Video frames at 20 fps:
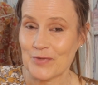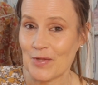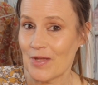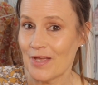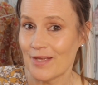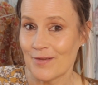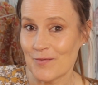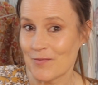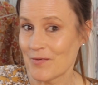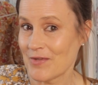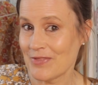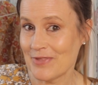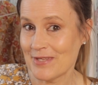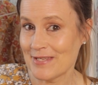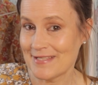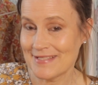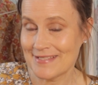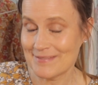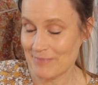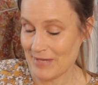uh, with
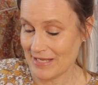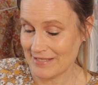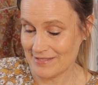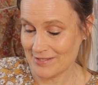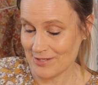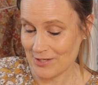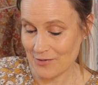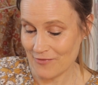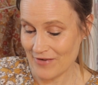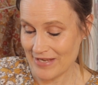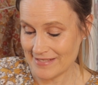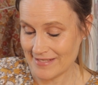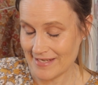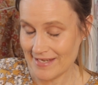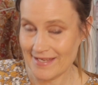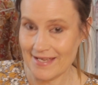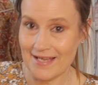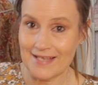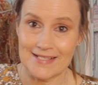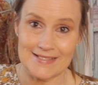these pants
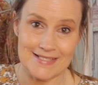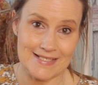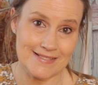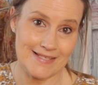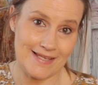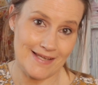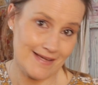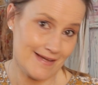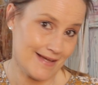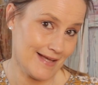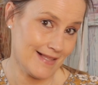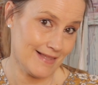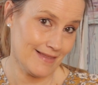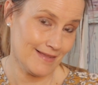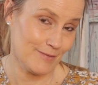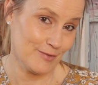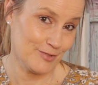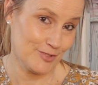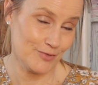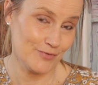already, and as I say,
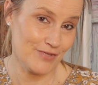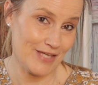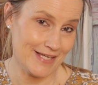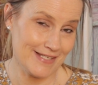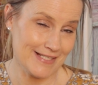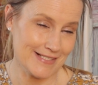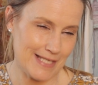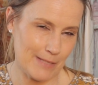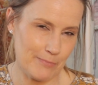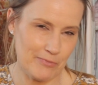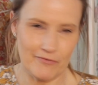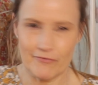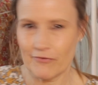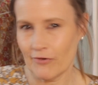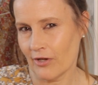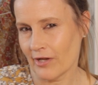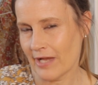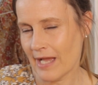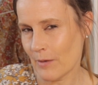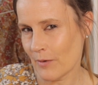I'll do that in a separate
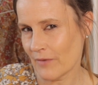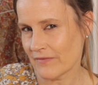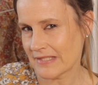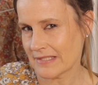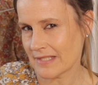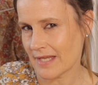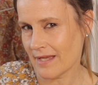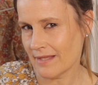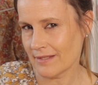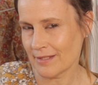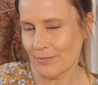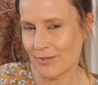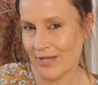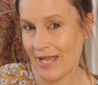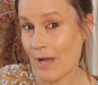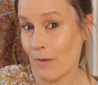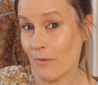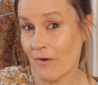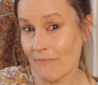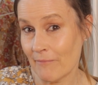vlog, how I've styled them and
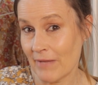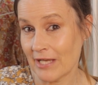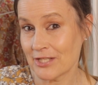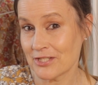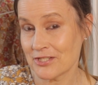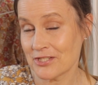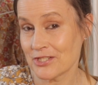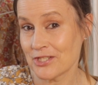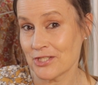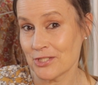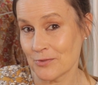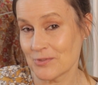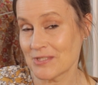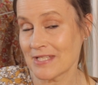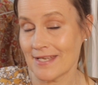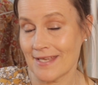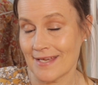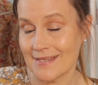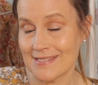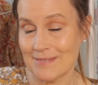how I've managed to
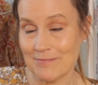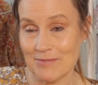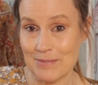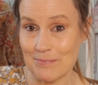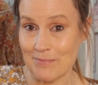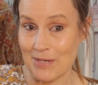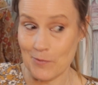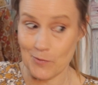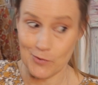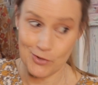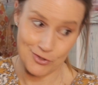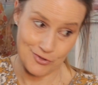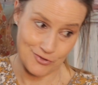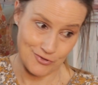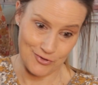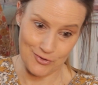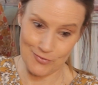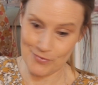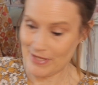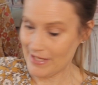utilise them in my
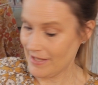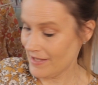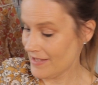wardrobe.